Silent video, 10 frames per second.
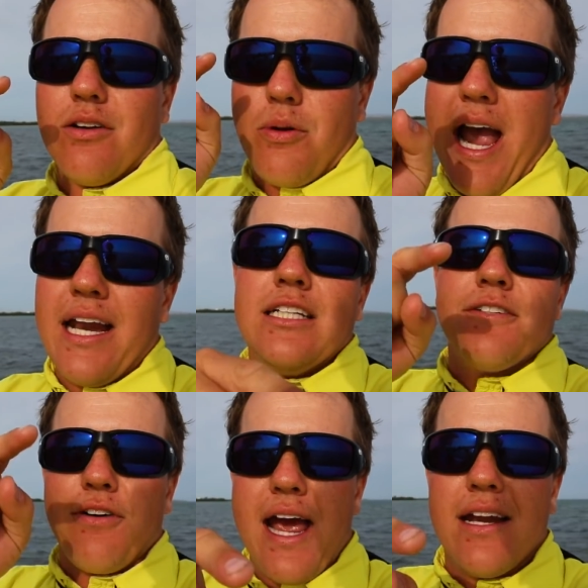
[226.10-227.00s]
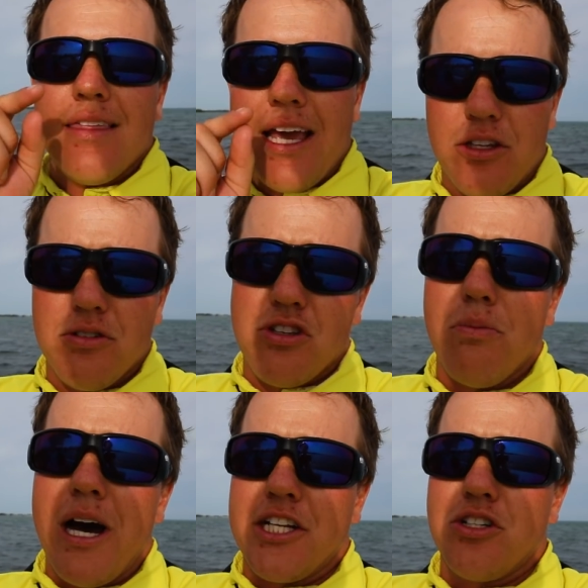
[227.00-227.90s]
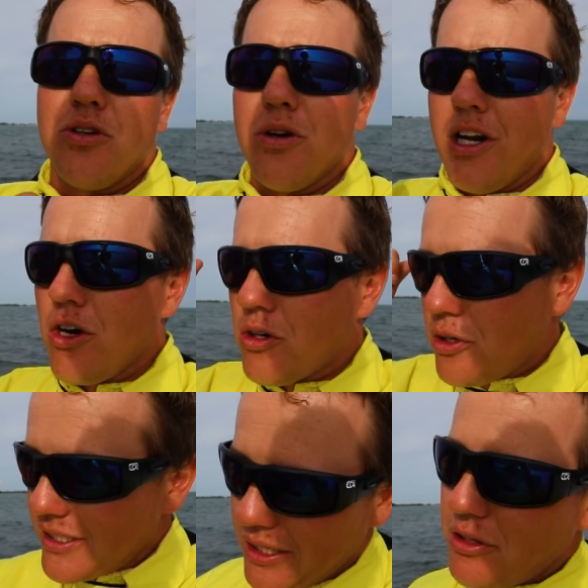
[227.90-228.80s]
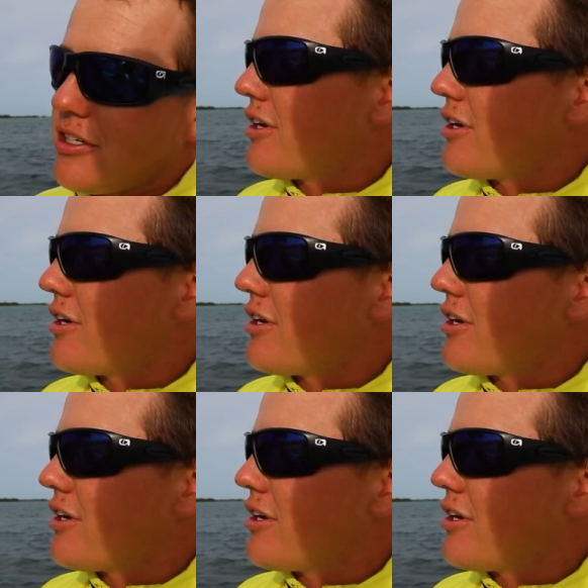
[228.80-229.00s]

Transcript: Randy's friend, thank you so much. We're gonna go christen it with a